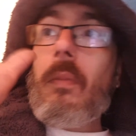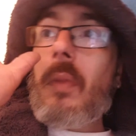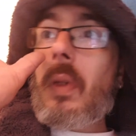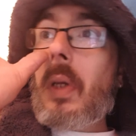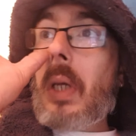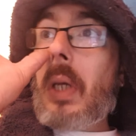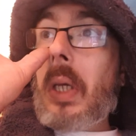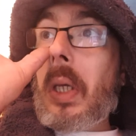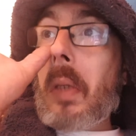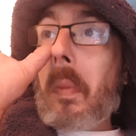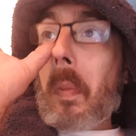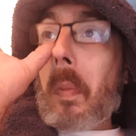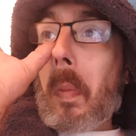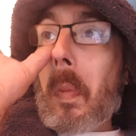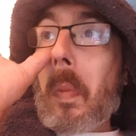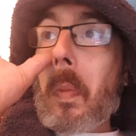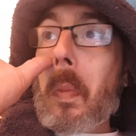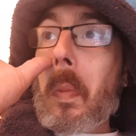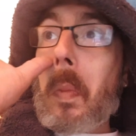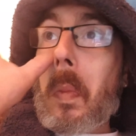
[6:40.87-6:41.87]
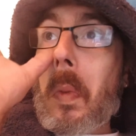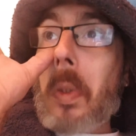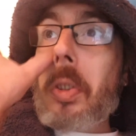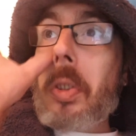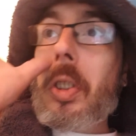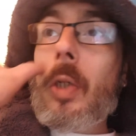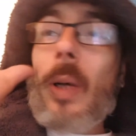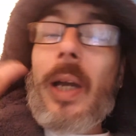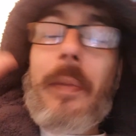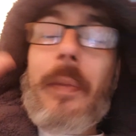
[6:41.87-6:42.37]
And
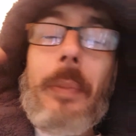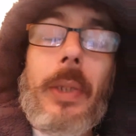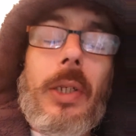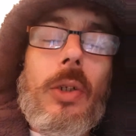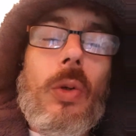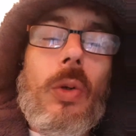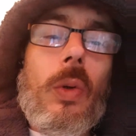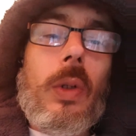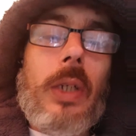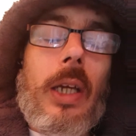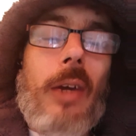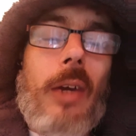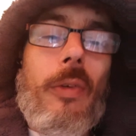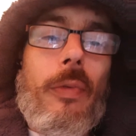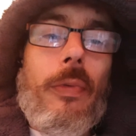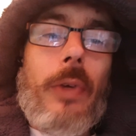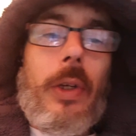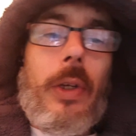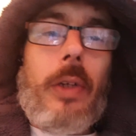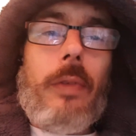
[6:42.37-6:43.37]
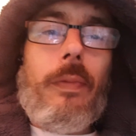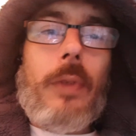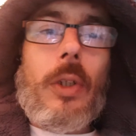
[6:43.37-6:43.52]
I've been calling out for